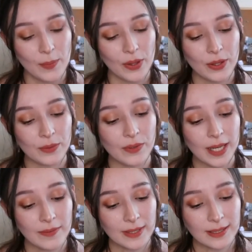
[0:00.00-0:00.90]
But the
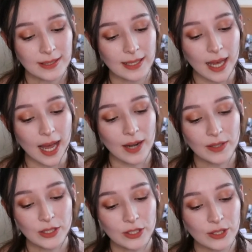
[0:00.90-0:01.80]
Ravens
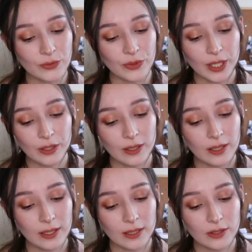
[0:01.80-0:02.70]
aren't just
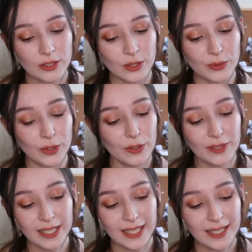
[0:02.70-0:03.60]
regular
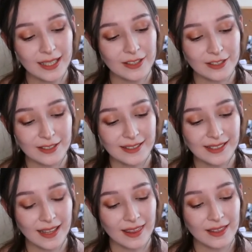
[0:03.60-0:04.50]
sorority
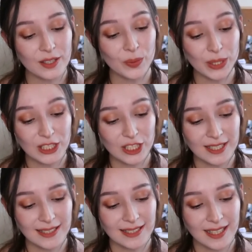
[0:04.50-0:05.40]
girls, they're
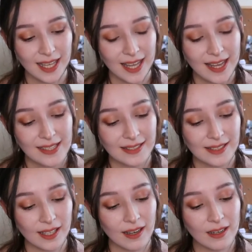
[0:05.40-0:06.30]
witches.
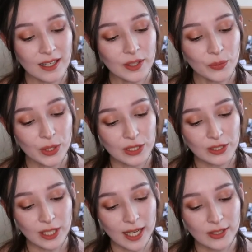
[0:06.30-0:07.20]
Scarlet
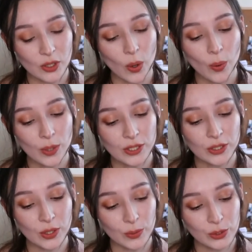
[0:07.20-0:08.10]
Winter has always
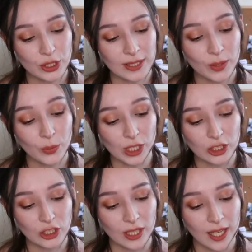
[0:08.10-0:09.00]
known she's a
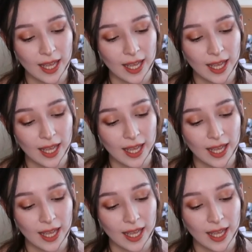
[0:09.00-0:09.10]
witch,